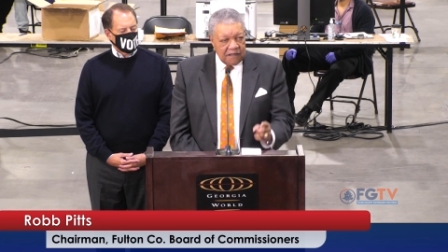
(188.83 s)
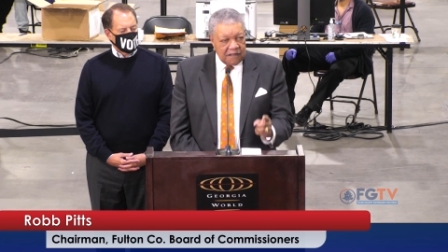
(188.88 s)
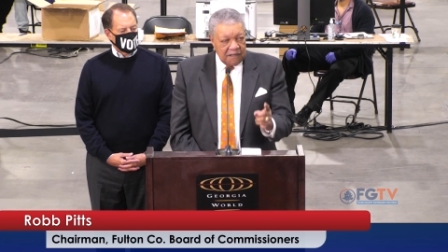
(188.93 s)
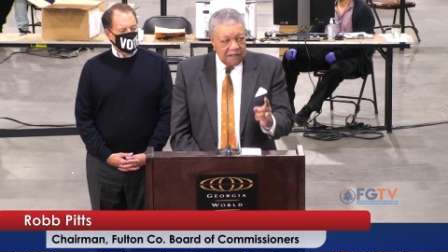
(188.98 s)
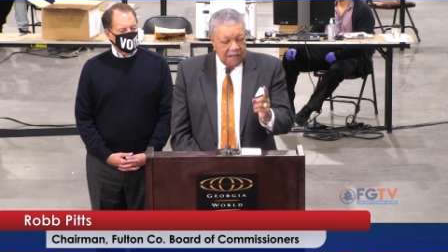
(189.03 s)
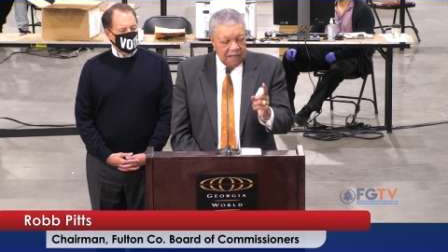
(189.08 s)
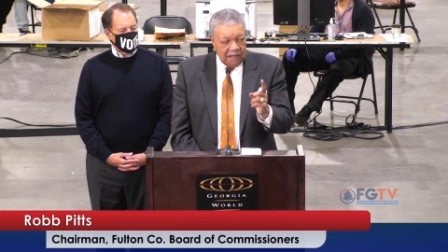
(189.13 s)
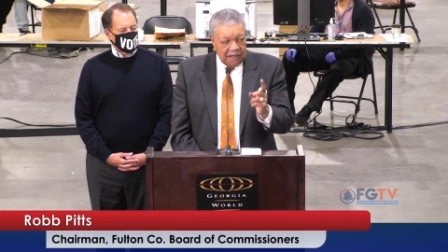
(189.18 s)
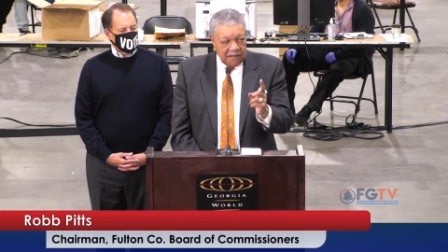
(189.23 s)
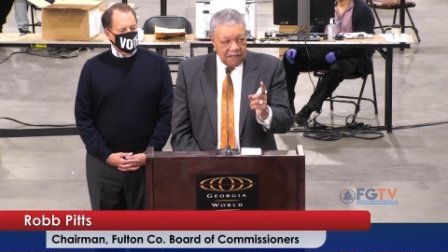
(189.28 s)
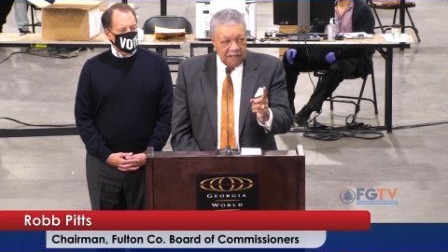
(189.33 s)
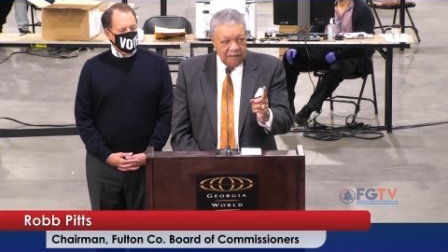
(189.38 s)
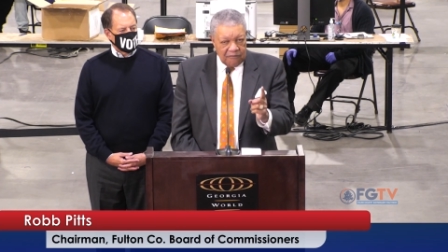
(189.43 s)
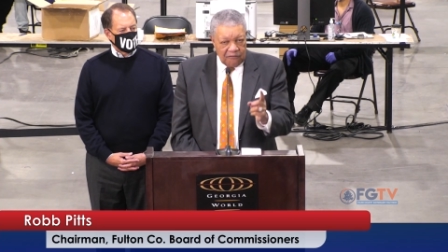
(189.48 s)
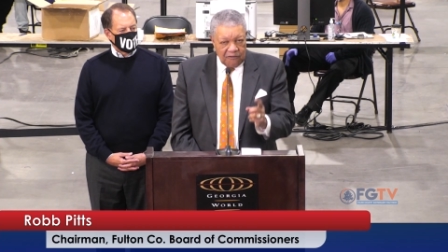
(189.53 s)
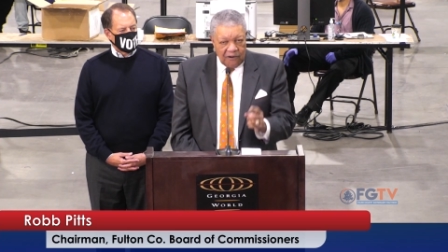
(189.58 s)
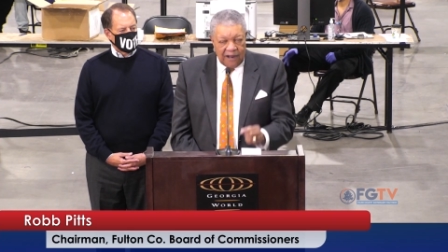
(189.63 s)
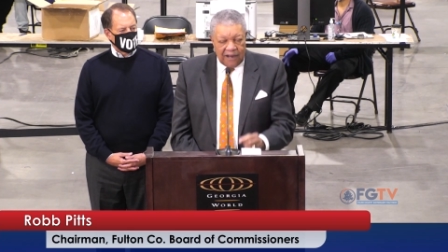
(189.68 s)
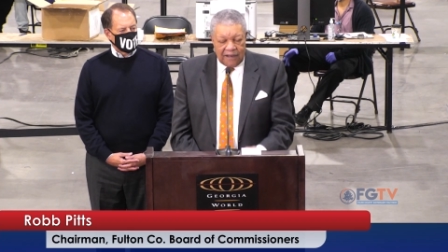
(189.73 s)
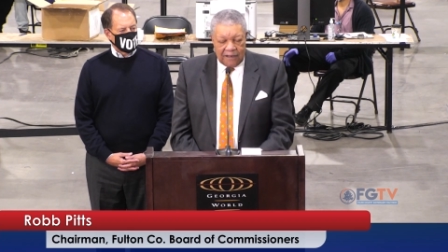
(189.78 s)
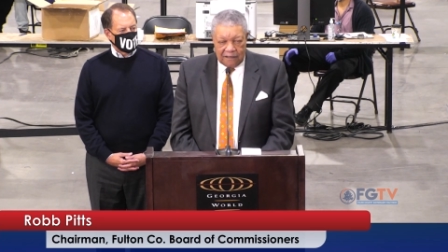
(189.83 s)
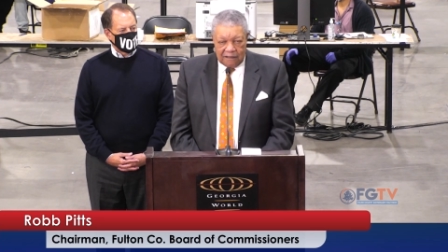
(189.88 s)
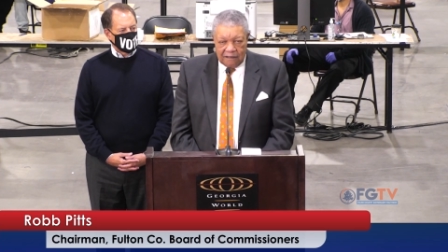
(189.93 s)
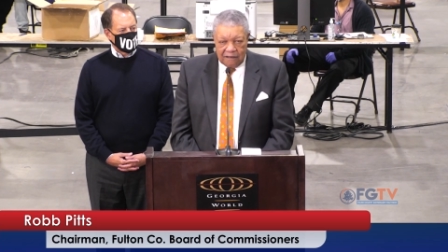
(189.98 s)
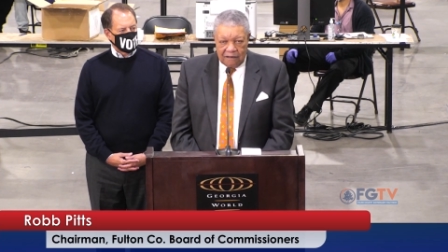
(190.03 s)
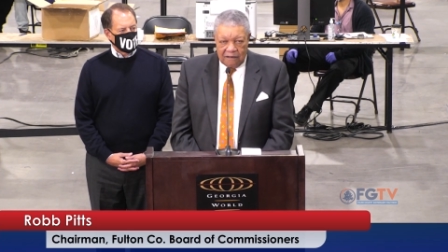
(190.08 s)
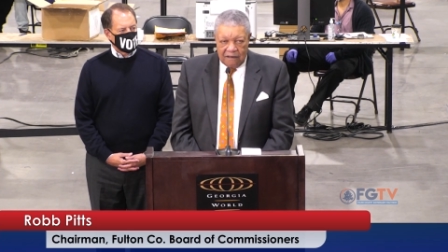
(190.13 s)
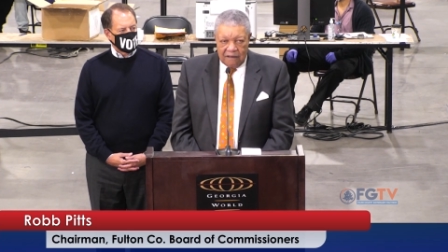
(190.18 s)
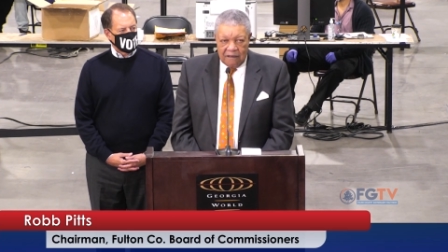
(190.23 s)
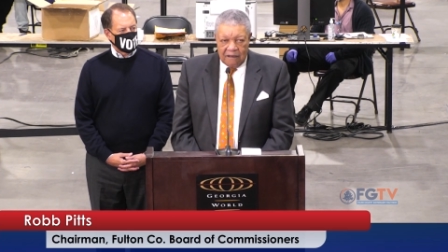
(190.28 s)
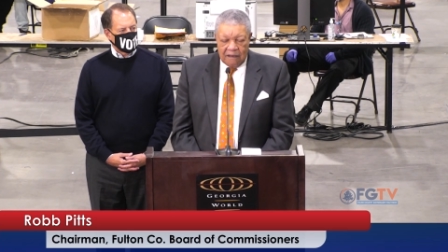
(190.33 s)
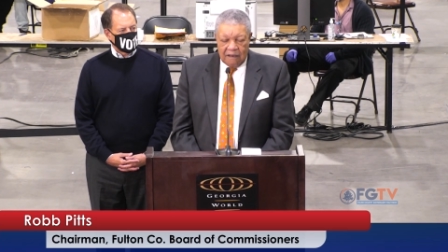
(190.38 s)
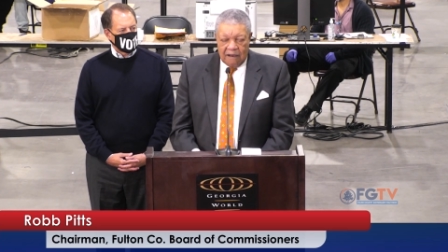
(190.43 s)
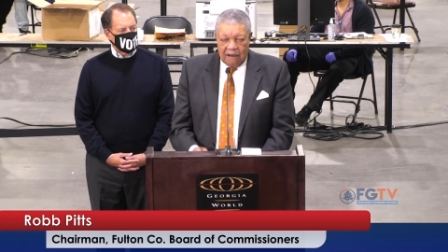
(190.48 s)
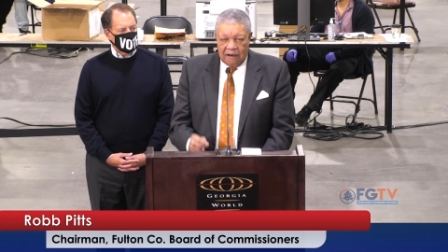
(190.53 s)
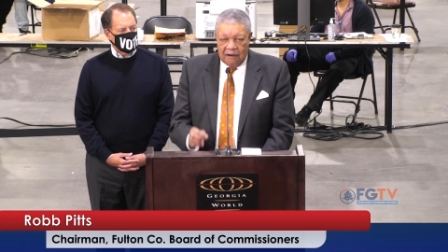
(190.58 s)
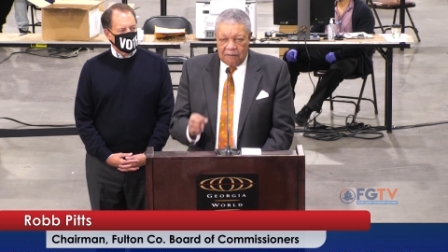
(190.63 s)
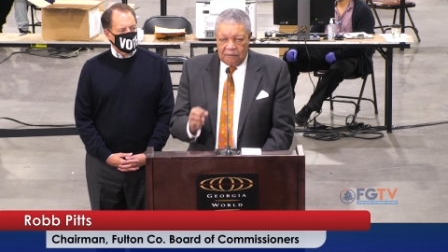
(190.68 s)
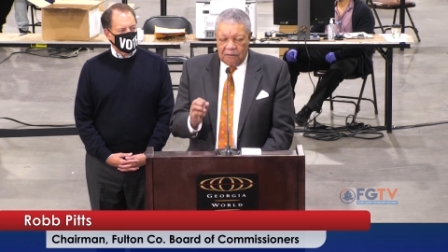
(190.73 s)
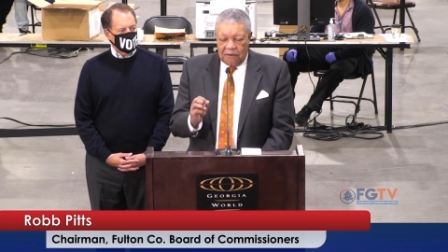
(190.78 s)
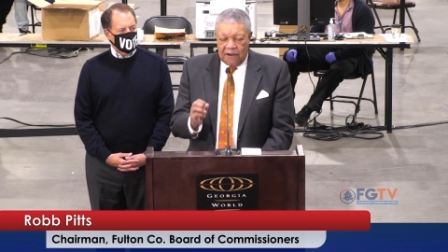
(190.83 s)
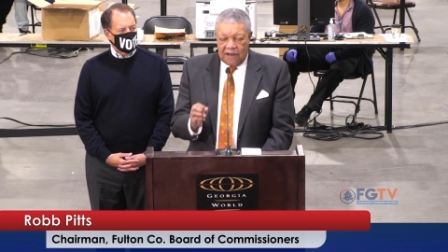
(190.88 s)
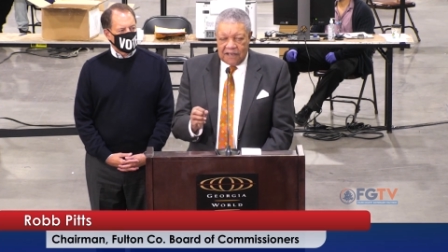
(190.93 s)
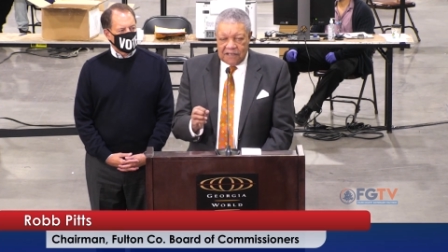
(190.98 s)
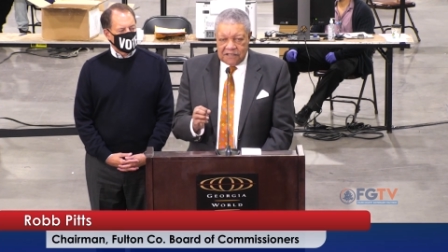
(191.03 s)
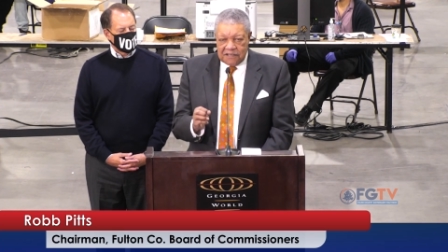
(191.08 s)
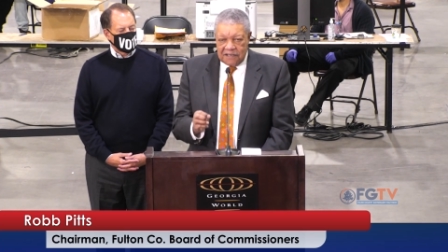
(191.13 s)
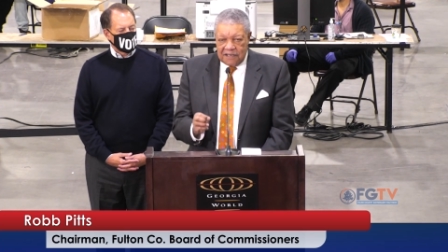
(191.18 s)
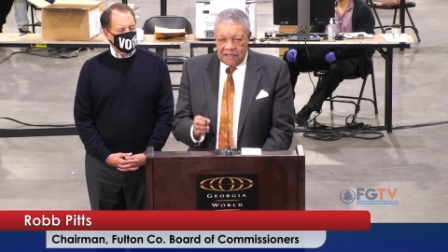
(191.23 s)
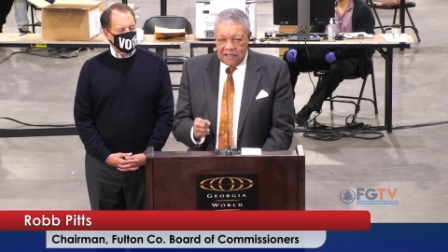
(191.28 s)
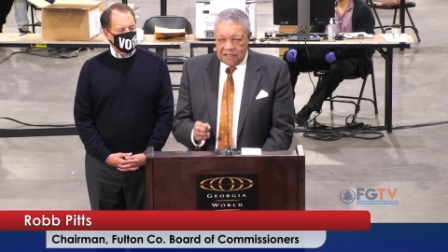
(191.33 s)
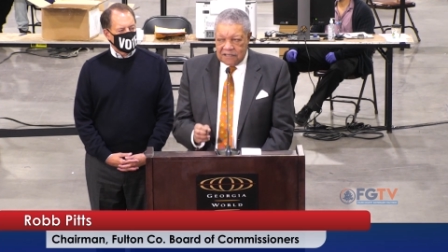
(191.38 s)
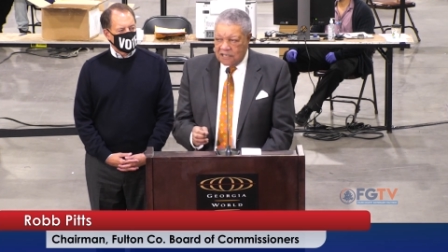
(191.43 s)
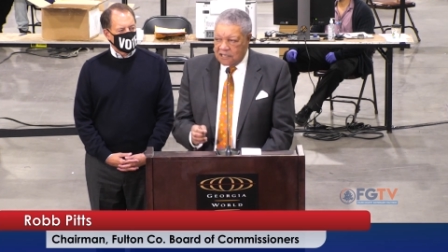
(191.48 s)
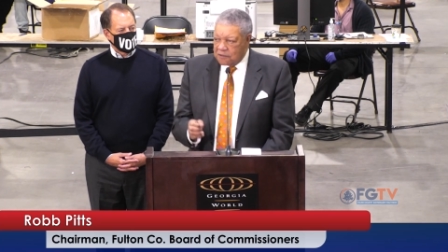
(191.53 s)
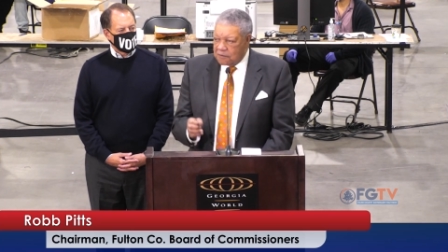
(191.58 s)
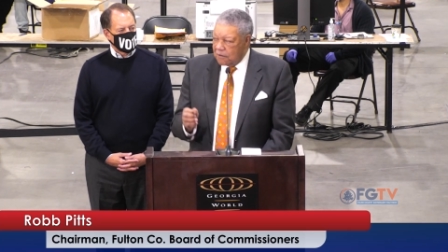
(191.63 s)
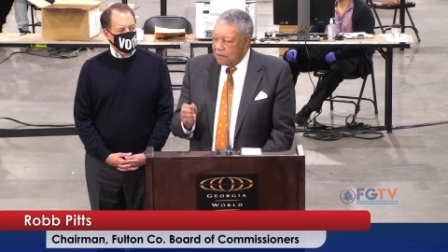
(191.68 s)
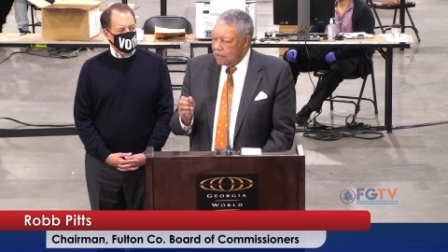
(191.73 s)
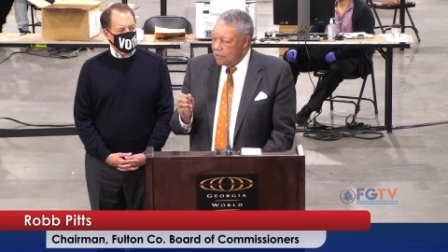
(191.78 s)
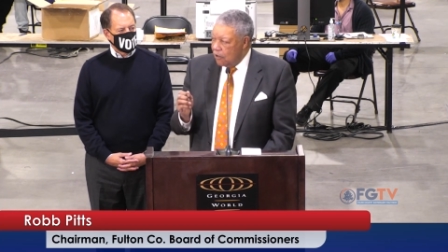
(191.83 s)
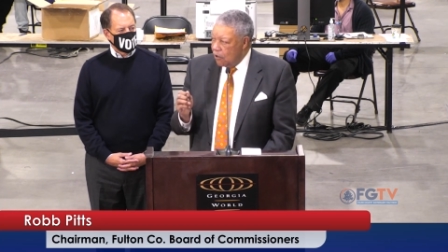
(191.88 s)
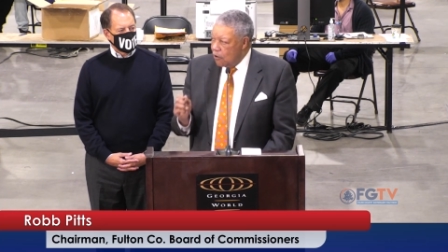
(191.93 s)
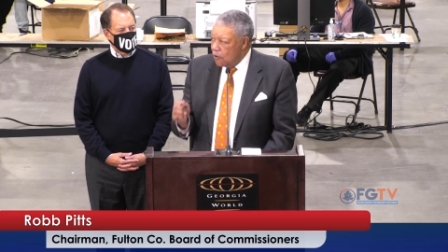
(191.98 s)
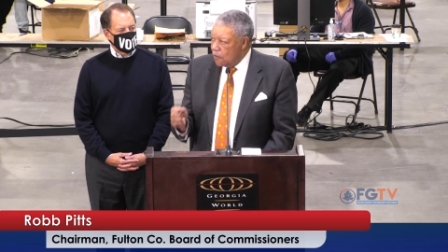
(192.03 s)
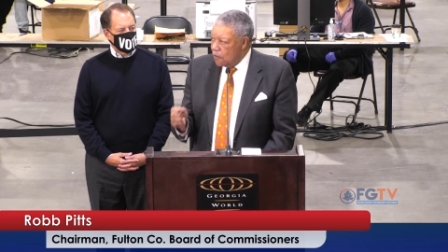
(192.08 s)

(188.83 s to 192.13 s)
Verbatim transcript: to get them right. Our process has been